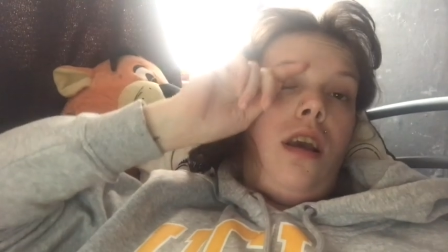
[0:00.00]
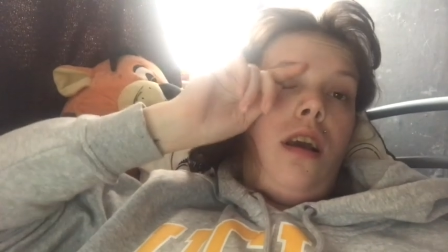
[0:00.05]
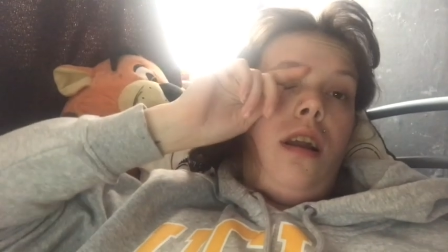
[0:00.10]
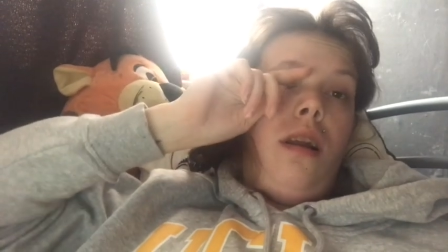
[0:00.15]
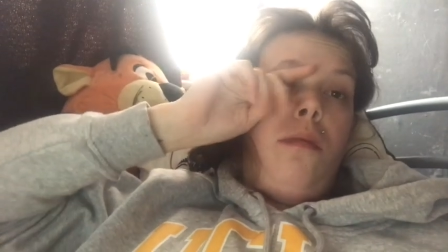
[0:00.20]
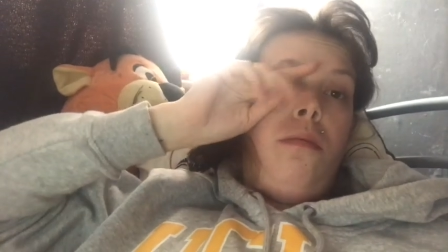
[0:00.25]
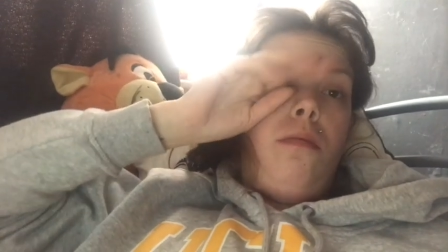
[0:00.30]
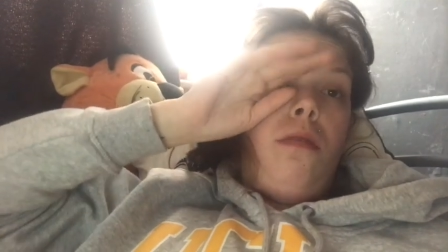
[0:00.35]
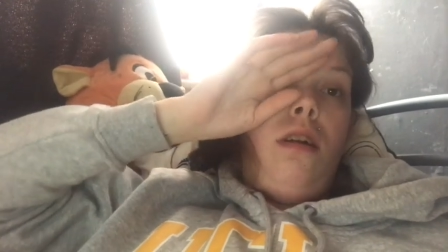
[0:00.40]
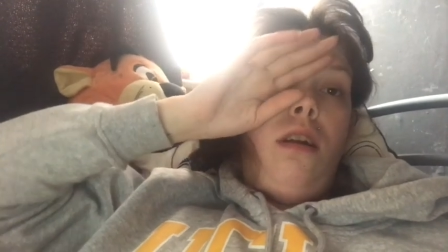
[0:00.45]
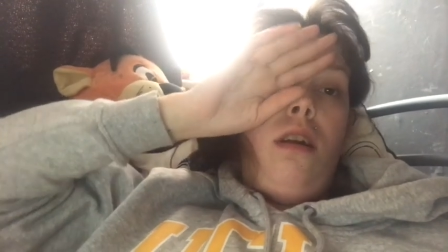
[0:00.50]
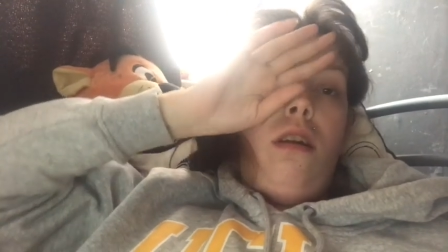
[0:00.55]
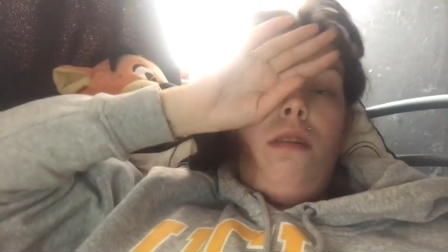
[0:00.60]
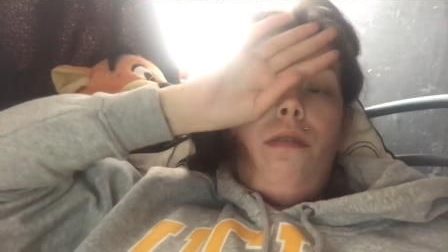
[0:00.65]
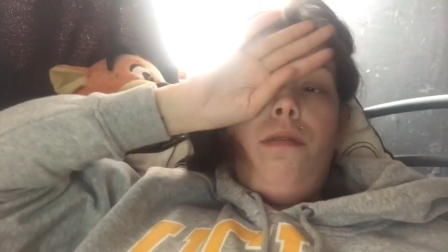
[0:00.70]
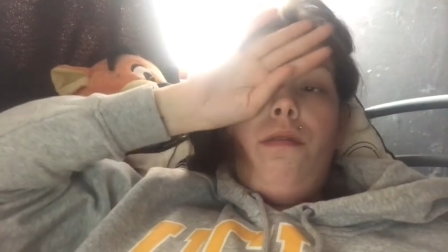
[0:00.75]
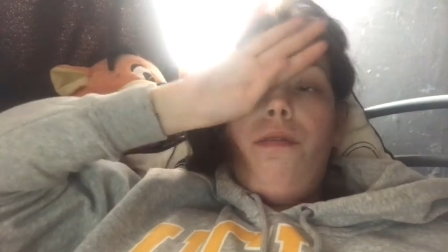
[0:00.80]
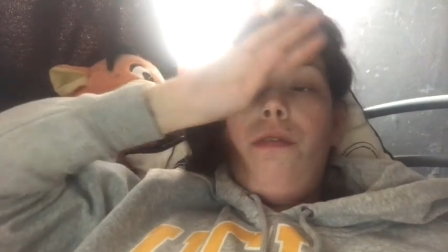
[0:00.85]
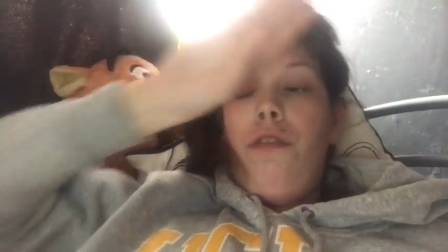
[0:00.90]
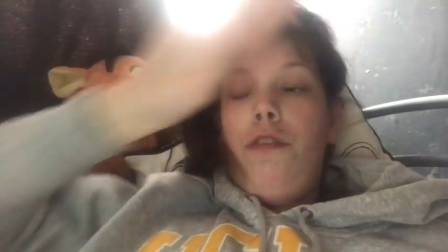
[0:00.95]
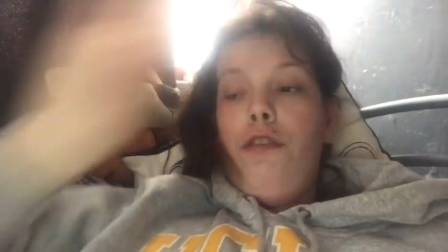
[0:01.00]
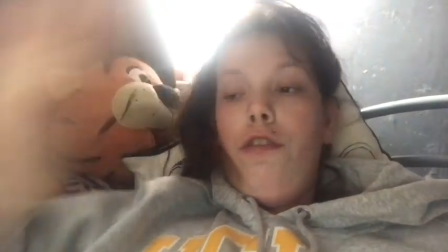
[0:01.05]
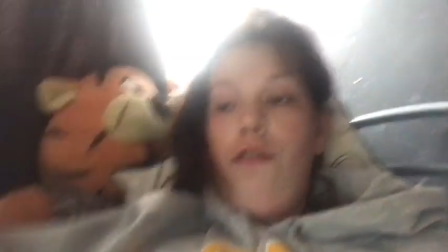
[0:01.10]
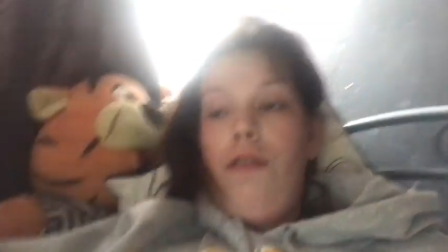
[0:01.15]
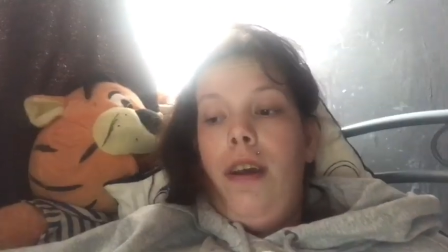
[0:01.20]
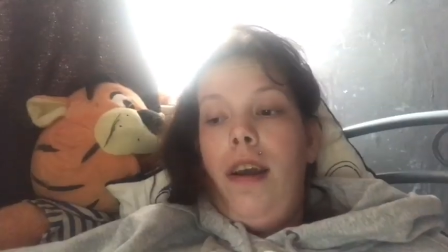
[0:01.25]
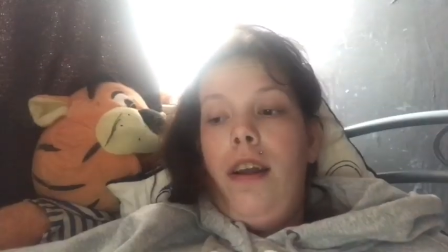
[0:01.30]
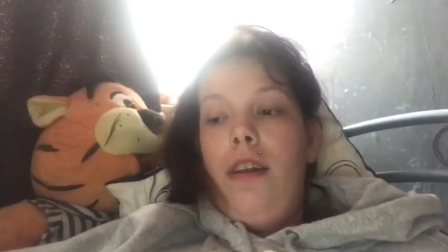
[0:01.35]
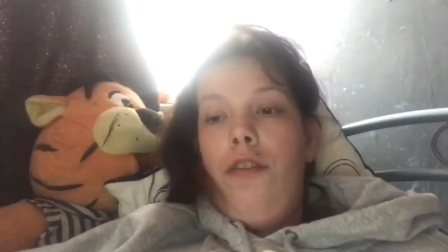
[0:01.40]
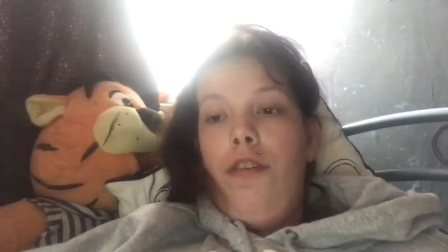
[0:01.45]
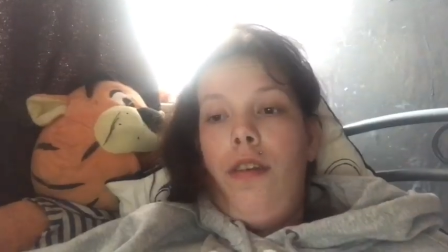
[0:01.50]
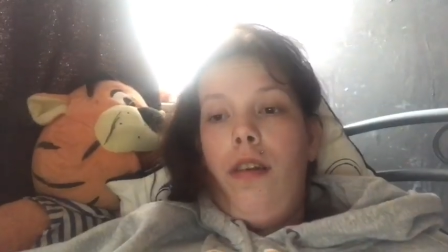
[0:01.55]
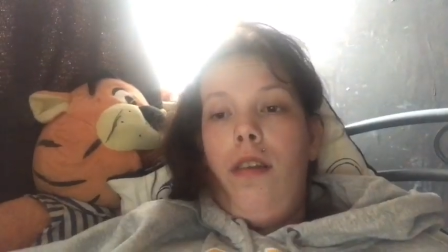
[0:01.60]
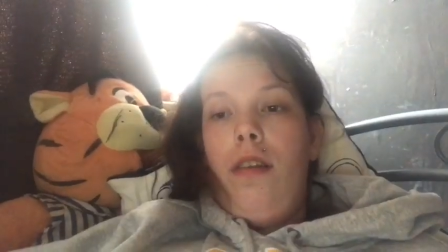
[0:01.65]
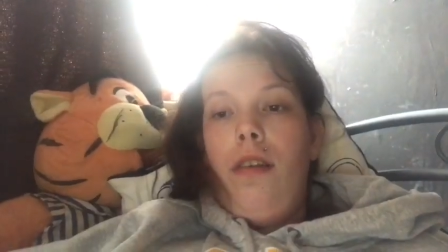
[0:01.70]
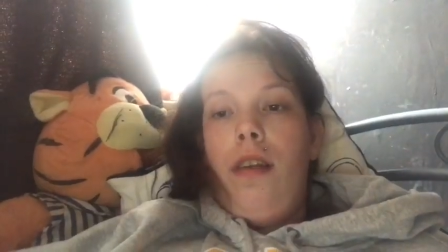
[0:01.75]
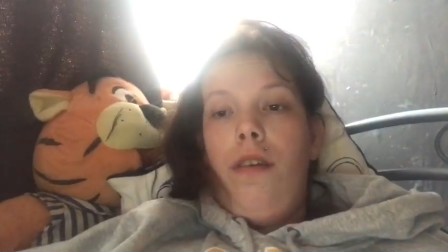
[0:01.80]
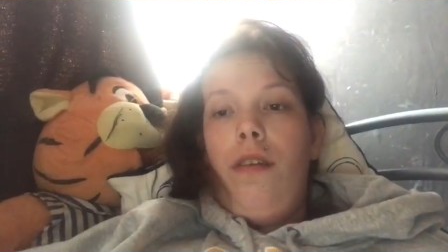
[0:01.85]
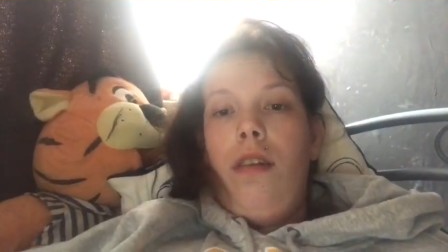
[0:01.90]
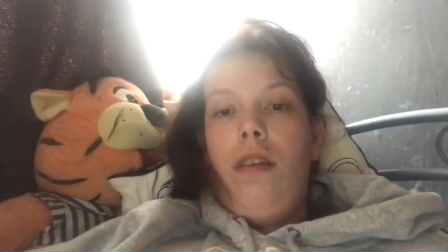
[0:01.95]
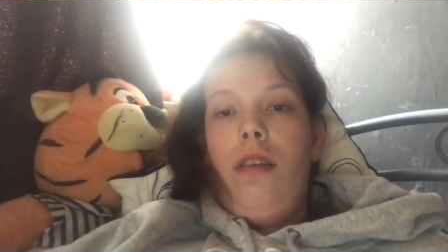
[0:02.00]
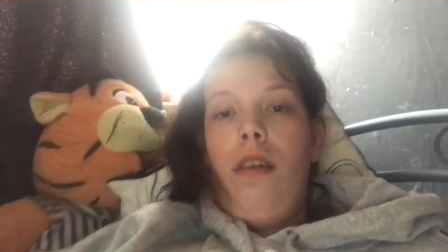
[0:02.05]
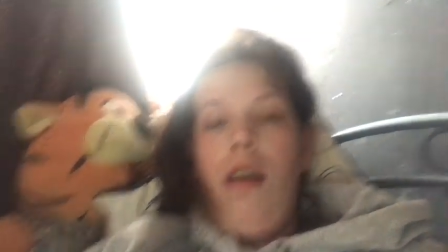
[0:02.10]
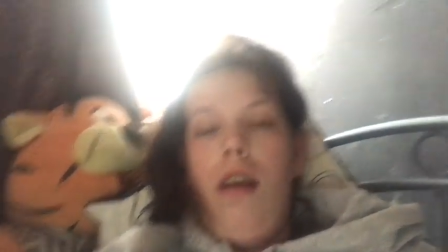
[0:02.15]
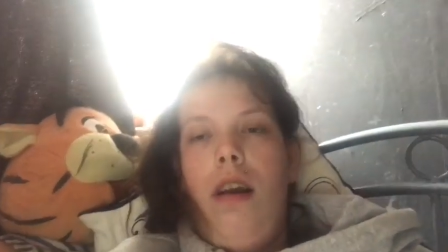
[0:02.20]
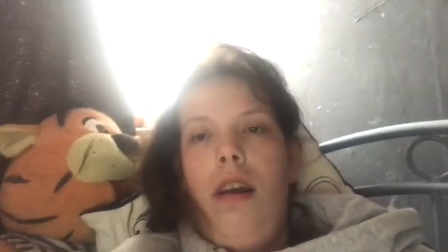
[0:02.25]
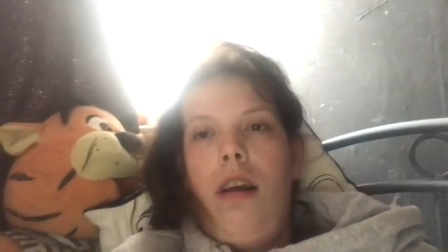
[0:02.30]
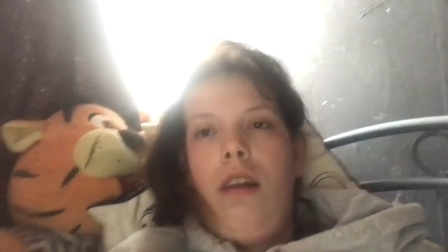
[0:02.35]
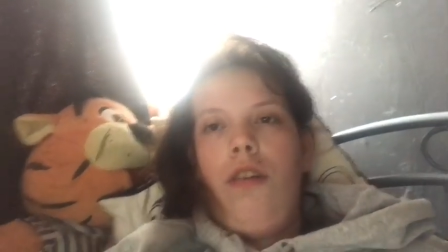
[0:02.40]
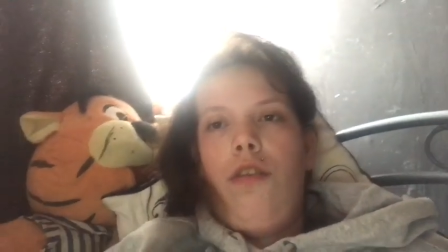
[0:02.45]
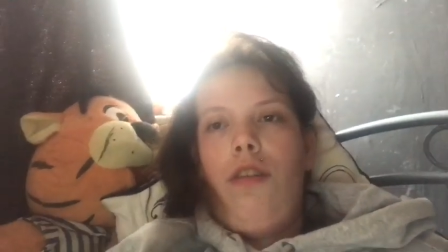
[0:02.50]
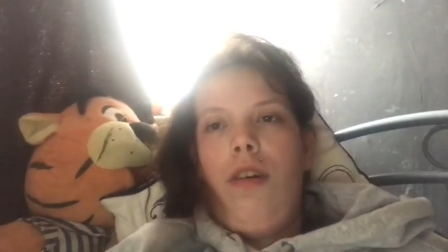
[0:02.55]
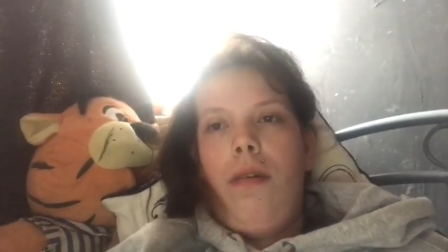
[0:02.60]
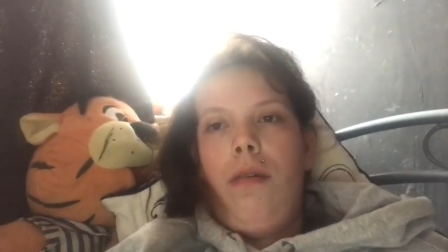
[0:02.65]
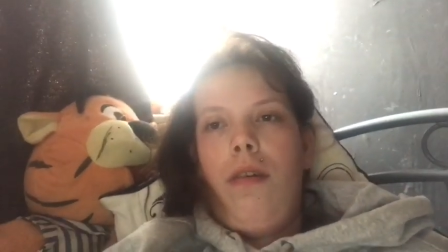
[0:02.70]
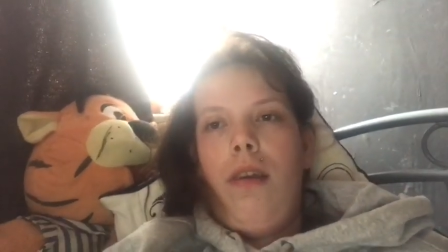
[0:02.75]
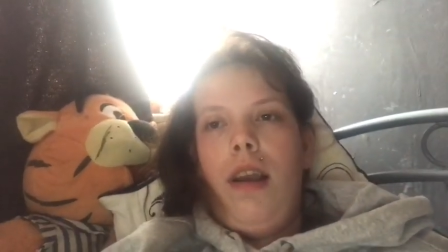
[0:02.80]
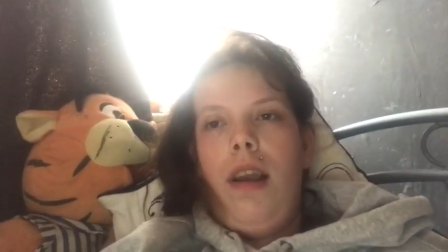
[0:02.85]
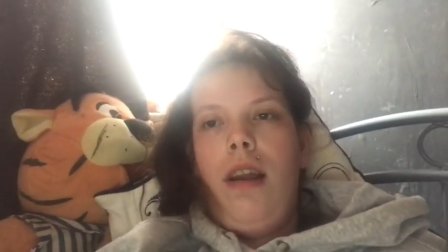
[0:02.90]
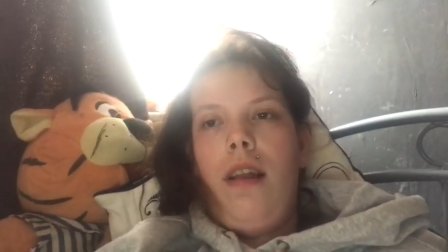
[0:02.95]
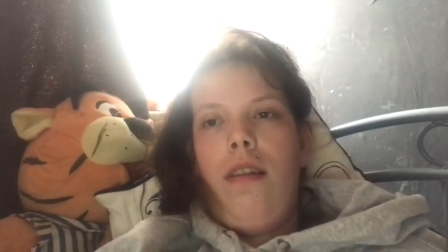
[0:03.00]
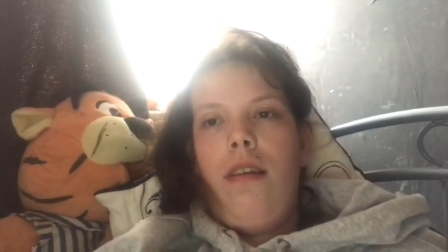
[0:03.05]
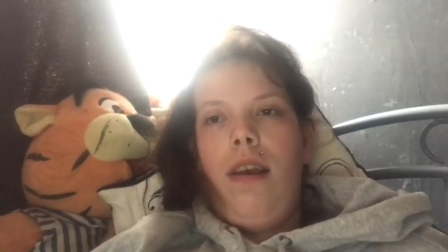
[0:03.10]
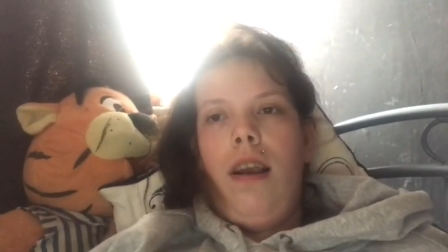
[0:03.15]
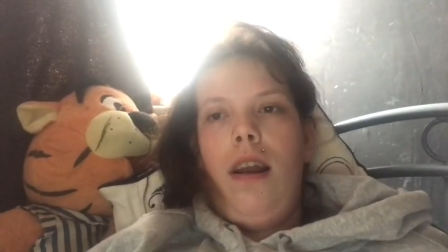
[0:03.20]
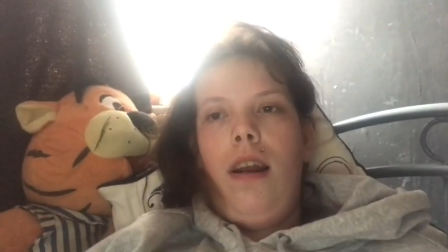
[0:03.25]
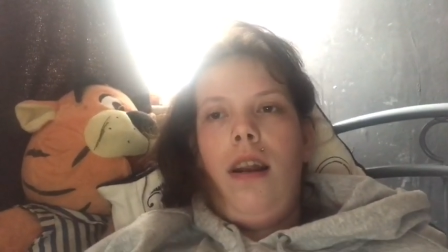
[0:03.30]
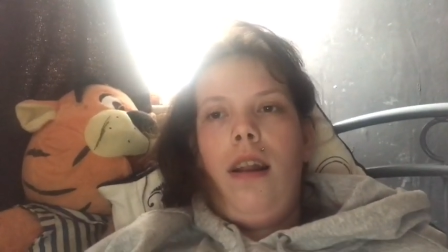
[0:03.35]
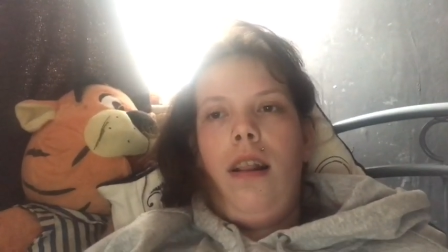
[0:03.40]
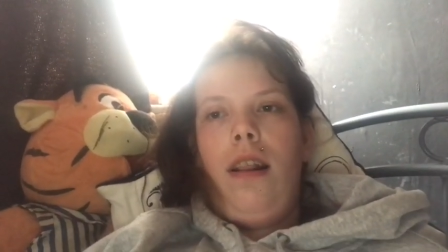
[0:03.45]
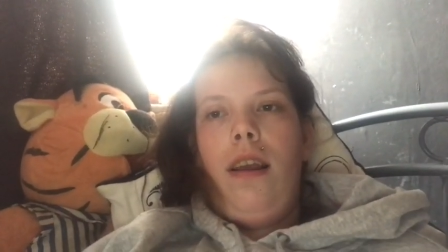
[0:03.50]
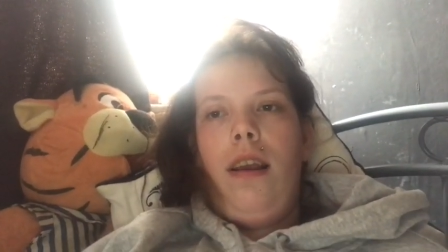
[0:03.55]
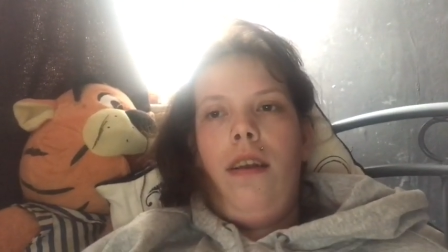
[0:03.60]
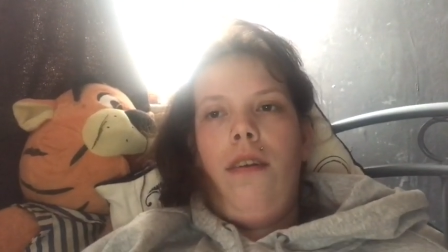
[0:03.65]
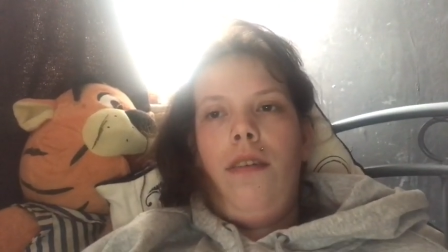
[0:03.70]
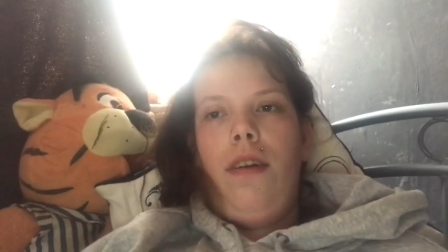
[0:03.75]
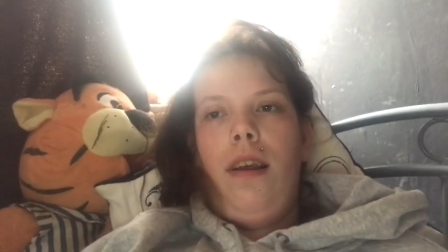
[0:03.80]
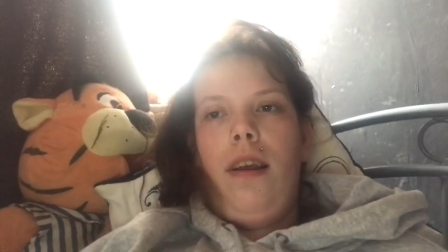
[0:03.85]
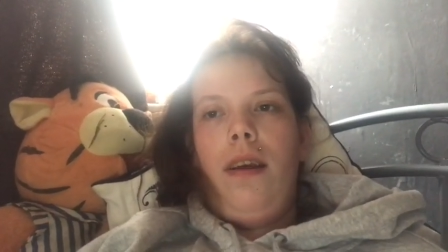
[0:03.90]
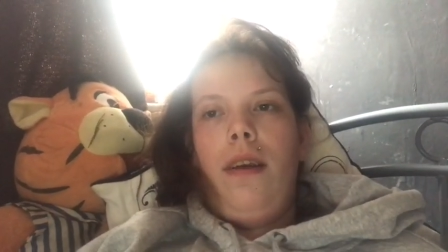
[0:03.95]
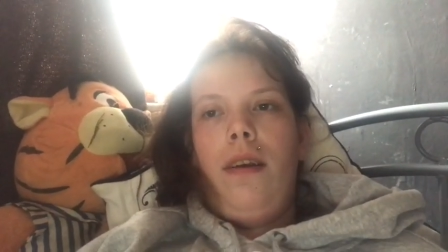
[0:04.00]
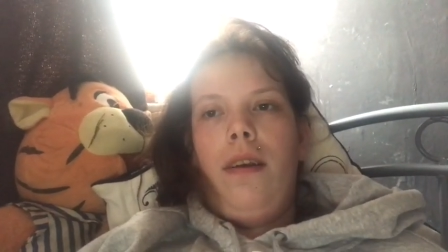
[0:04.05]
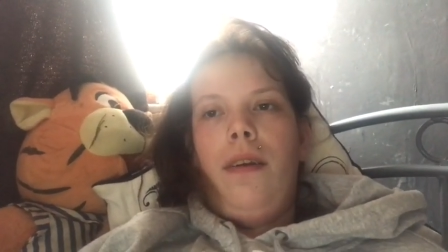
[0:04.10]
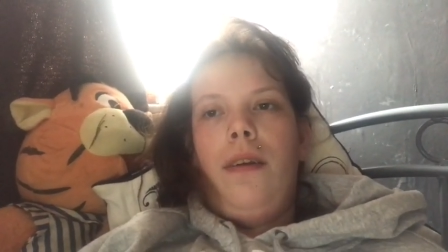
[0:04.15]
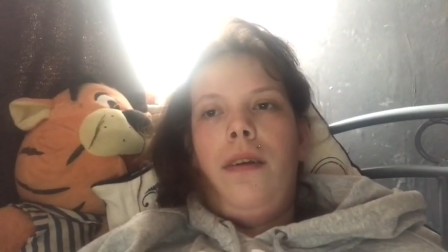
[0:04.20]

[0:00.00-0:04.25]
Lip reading: and I'm planning on just writing chapter 17 and chapter 18 and leaving it